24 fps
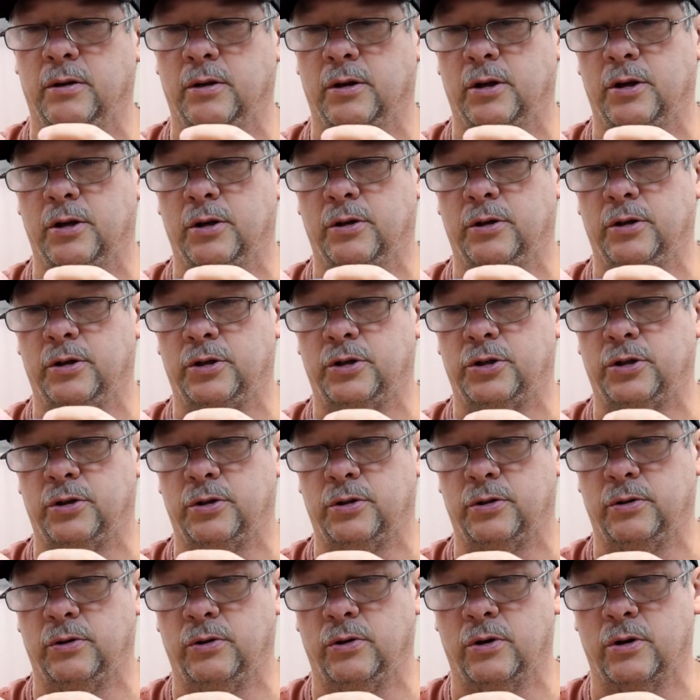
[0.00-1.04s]
gillish
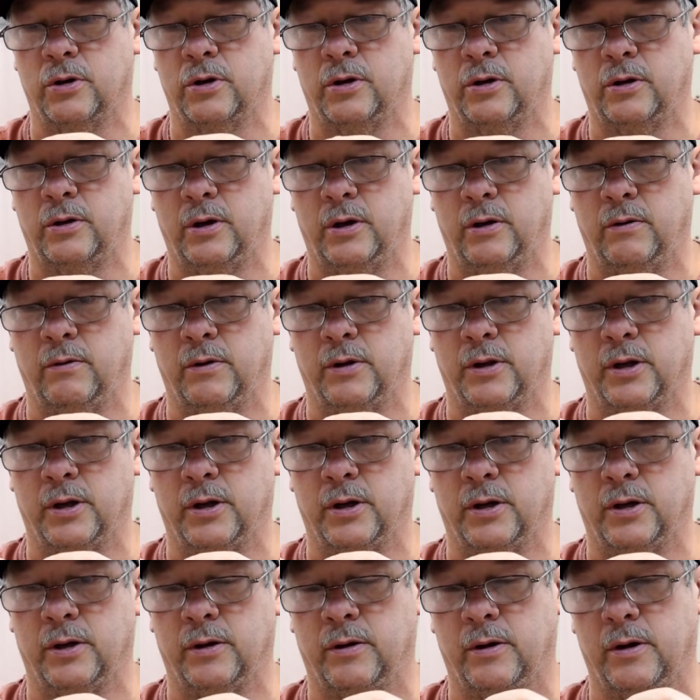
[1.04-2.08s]
look with
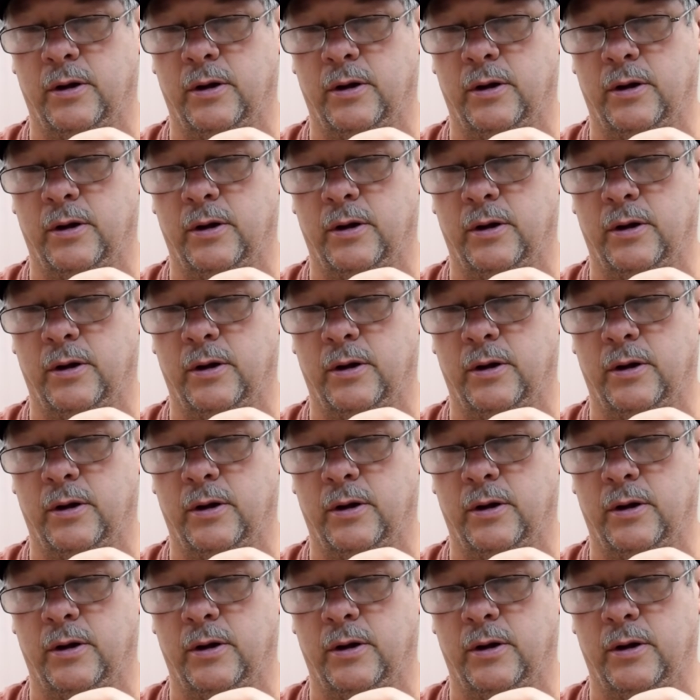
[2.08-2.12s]
the